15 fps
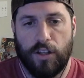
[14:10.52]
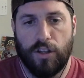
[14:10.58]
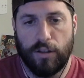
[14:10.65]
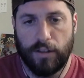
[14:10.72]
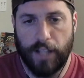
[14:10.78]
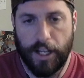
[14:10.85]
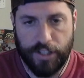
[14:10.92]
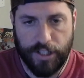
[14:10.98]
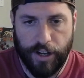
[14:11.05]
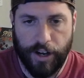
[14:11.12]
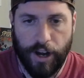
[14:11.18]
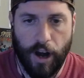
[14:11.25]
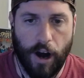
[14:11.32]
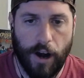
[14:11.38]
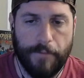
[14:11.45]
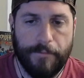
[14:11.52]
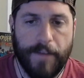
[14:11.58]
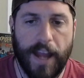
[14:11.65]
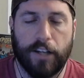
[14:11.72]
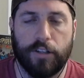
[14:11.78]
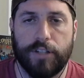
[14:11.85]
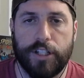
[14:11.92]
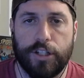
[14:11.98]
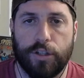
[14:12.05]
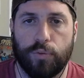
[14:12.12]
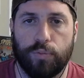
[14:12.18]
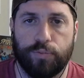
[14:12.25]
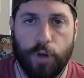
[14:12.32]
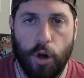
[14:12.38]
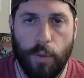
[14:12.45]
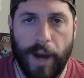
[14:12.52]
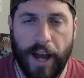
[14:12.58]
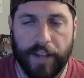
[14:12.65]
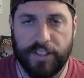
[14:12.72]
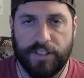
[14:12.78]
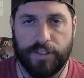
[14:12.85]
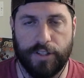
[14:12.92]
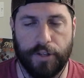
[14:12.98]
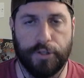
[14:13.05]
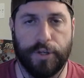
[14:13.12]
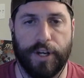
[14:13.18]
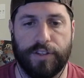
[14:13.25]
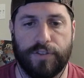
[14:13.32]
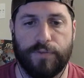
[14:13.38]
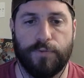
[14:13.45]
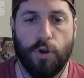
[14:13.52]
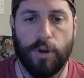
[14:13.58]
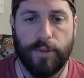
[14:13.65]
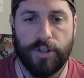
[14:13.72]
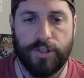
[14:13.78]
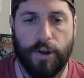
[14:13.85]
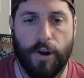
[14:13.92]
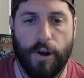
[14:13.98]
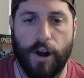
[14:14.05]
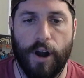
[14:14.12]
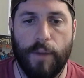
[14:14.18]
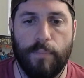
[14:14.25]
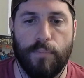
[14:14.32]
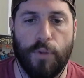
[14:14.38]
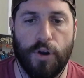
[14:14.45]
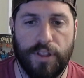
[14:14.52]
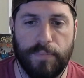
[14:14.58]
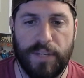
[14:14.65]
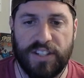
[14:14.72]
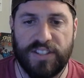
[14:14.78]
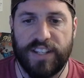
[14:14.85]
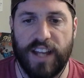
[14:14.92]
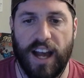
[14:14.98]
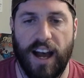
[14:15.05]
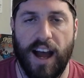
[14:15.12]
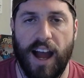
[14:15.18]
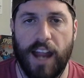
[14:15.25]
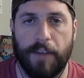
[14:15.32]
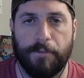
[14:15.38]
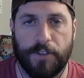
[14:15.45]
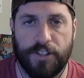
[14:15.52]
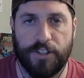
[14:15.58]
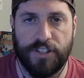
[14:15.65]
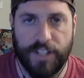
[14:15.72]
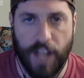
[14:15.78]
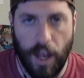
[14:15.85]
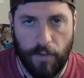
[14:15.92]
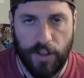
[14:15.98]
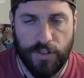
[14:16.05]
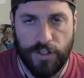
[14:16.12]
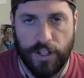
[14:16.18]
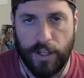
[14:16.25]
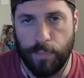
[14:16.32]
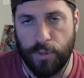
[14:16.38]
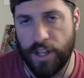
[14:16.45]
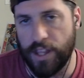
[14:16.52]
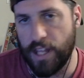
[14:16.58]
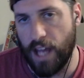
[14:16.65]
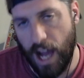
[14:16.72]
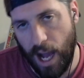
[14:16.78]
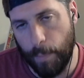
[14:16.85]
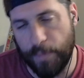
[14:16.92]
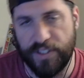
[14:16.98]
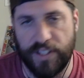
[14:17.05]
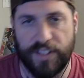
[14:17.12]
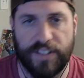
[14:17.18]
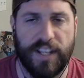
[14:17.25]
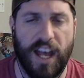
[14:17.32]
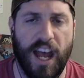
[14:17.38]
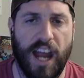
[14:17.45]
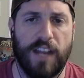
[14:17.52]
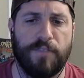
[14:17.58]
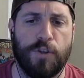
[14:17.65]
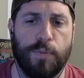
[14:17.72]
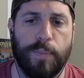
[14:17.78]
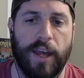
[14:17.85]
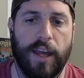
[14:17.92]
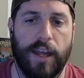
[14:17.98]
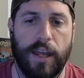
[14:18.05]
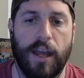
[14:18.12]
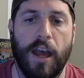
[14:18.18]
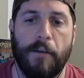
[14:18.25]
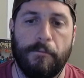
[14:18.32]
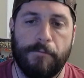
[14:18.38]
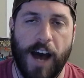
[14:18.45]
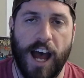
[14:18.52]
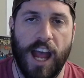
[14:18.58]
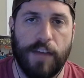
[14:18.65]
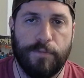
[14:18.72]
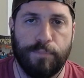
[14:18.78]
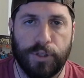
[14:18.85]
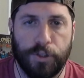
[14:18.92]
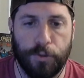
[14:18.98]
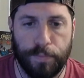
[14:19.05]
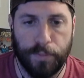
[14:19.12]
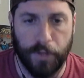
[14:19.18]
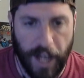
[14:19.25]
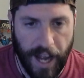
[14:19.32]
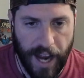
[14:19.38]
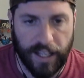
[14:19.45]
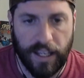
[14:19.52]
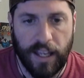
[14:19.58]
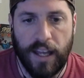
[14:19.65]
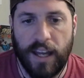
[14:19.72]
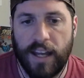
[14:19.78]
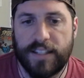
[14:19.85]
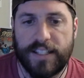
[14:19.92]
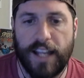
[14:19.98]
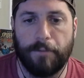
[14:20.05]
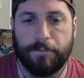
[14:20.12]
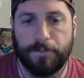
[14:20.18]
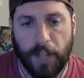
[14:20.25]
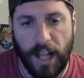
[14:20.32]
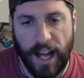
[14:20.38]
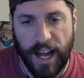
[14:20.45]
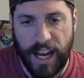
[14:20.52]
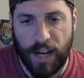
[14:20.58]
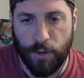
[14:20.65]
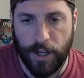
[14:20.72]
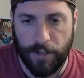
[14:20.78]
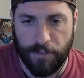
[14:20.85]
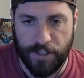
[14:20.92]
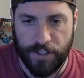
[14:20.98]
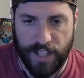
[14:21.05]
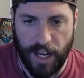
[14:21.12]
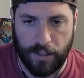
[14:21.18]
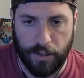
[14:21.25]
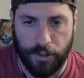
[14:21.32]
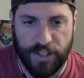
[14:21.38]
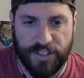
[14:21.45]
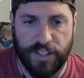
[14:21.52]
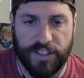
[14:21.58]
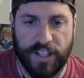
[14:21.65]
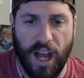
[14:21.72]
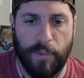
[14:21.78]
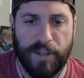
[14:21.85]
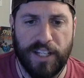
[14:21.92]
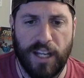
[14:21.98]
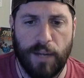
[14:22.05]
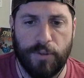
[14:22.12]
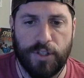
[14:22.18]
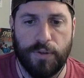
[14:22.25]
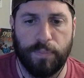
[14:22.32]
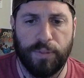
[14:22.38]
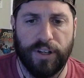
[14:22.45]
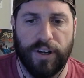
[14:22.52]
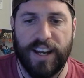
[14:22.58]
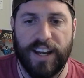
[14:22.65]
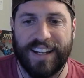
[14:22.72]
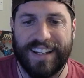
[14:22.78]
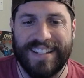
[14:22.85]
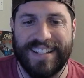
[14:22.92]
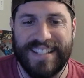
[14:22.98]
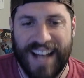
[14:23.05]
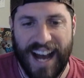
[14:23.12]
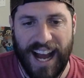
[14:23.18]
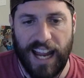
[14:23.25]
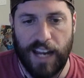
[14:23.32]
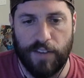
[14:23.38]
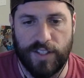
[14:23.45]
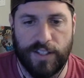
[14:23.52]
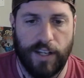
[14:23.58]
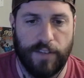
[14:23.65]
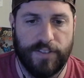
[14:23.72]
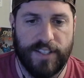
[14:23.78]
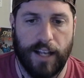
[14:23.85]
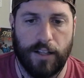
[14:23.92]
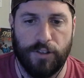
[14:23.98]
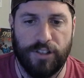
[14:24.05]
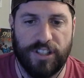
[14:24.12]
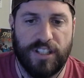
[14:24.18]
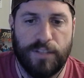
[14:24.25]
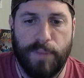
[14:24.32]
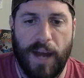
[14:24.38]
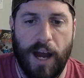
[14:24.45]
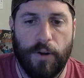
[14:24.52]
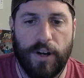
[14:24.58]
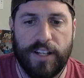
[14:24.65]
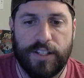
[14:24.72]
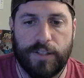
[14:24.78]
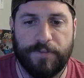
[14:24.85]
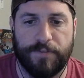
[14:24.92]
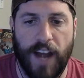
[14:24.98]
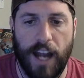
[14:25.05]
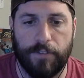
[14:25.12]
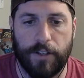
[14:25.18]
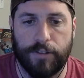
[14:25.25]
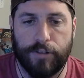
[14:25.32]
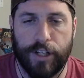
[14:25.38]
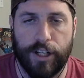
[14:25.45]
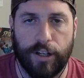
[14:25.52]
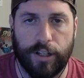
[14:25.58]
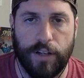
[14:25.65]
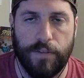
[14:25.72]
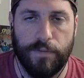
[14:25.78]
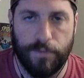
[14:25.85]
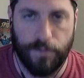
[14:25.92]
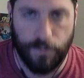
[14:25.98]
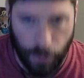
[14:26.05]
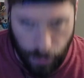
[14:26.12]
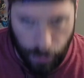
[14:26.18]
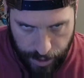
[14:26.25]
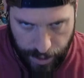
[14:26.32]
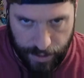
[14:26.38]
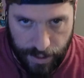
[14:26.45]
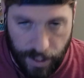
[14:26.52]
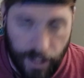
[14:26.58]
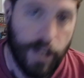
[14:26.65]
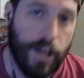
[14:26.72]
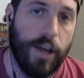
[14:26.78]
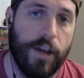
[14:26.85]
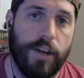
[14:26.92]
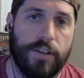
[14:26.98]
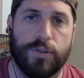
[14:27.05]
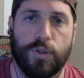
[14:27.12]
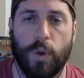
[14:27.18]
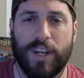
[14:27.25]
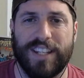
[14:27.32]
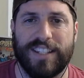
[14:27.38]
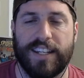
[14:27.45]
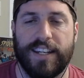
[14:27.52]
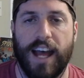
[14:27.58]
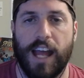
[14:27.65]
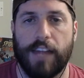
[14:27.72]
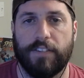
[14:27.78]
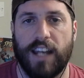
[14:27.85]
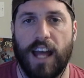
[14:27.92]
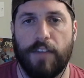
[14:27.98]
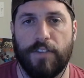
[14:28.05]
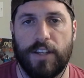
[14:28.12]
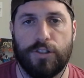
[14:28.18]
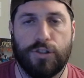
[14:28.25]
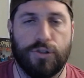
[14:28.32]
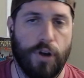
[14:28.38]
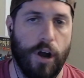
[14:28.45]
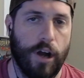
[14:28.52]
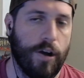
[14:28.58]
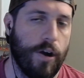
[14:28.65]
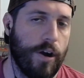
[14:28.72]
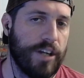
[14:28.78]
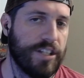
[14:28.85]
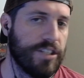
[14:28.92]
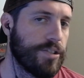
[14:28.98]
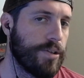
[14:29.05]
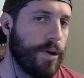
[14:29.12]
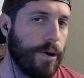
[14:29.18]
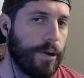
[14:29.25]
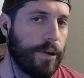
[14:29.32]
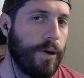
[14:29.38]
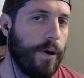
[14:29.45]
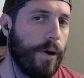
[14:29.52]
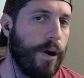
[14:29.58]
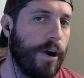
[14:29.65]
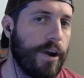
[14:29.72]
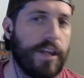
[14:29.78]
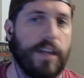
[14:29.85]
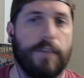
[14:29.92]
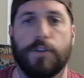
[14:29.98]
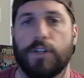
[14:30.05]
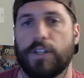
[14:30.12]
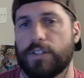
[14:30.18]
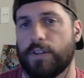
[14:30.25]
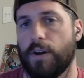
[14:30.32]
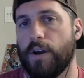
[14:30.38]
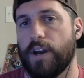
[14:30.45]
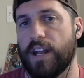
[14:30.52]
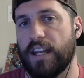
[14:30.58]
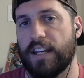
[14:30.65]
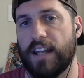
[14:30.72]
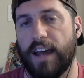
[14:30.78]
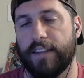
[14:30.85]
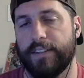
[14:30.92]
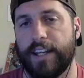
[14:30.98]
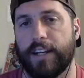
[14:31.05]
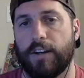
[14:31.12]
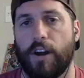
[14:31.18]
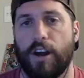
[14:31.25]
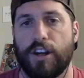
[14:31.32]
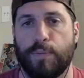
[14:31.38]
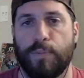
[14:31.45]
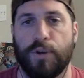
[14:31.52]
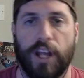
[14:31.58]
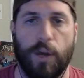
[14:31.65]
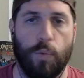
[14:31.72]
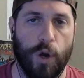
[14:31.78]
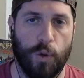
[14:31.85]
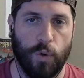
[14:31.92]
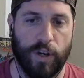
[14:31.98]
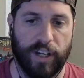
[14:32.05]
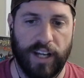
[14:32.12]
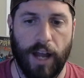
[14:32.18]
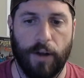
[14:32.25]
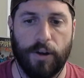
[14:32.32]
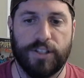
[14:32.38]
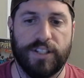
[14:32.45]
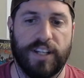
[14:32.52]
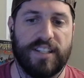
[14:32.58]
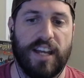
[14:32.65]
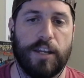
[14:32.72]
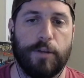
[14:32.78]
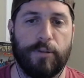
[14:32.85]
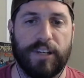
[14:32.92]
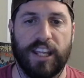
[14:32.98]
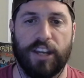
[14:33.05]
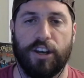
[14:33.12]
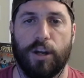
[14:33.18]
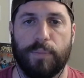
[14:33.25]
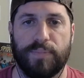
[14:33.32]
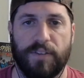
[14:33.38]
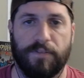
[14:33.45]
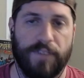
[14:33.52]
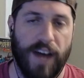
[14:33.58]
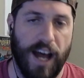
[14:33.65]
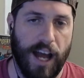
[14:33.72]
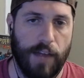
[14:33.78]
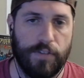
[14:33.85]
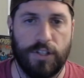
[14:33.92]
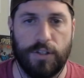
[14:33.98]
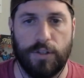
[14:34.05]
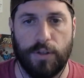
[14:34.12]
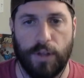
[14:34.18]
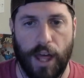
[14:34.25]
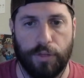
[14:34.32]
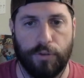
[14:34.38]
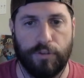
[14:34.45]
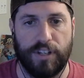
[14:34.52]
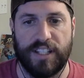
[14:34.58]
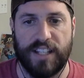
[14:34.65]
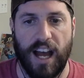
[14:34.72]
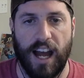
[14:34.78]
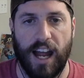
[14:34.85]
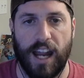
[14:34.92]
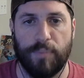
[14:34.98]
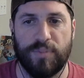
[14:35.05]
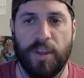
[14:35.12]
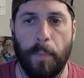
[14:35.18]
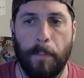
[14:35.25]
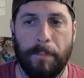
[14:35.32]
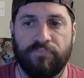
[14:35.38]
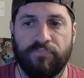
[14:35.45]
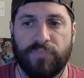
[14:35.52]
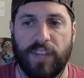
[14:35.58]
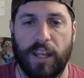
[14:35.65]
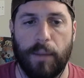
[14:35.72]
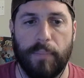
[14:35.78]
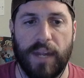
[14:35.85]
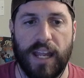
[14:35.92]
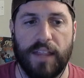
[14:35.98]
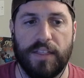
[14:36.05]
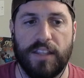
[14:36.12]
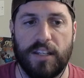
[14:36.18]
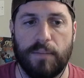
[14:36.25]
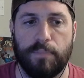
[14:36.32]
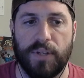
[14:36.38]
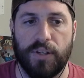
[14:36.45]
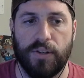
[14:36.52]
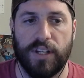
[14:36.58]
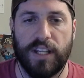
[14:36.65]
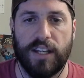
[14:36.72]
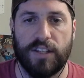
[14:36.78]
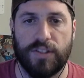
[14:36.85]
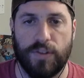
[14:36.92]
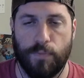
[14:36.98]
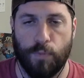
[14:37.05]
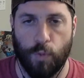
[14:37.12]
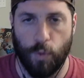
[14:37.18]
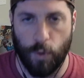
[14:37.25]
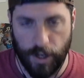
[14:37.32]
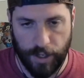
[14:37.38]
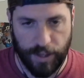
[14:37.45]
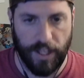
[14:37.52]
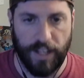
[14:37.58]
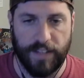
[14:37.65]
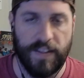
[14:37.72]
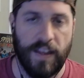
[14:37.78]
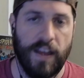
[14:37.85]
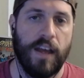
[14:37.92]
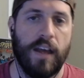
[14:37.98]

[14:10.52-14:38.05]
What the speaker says: Legendary artifact creature robot. This is a Transformers card, more than meets the eye for 7, so you can play the opposite side if you pay 5 blue black. It's got flying. Whenever Cyclonus deals combat damage to a player, it connives. Then if Cyclonus's power is 5 or greater, converted. So what is connive? Connive is draw a card, discard a card. If you discard a non-land card, you put a 1/1 counter, so that's how you would get it up to 5. So you do that 3 times. And man, the ability is worth it.